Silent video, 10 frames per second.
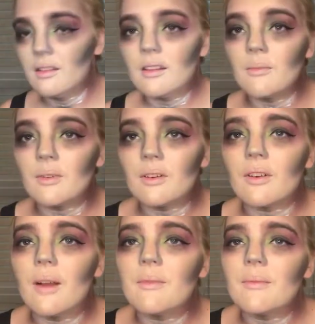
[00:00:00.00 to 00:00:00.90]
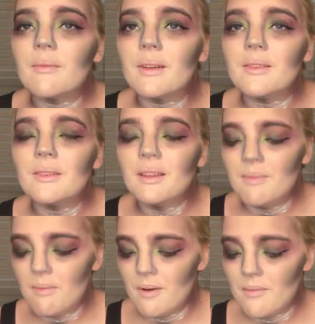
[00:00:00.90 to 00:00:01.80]
And I'm going to grab some of my toilet
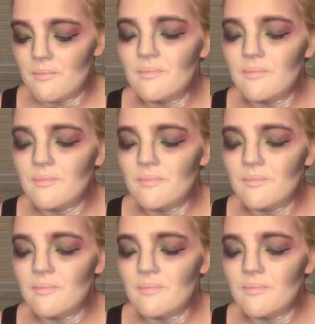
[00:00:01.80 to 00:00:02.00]
paper